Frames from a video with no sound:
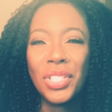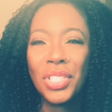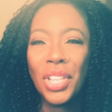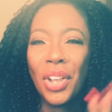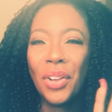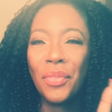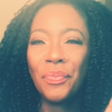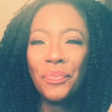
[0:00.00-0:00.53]

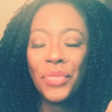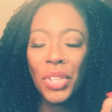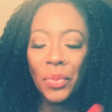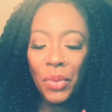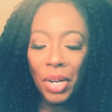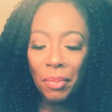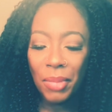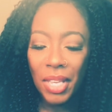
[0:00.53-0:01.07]
So
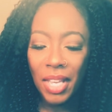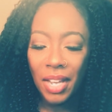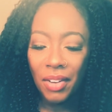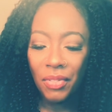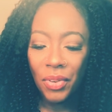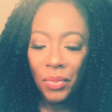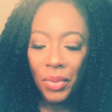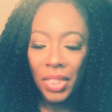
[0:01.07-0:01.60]
you want to be
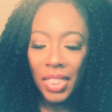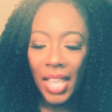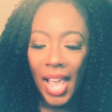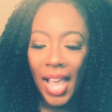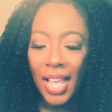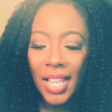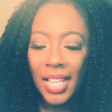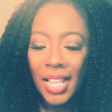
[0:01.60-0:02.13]
careful with
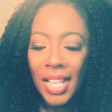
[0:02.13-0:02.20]
that.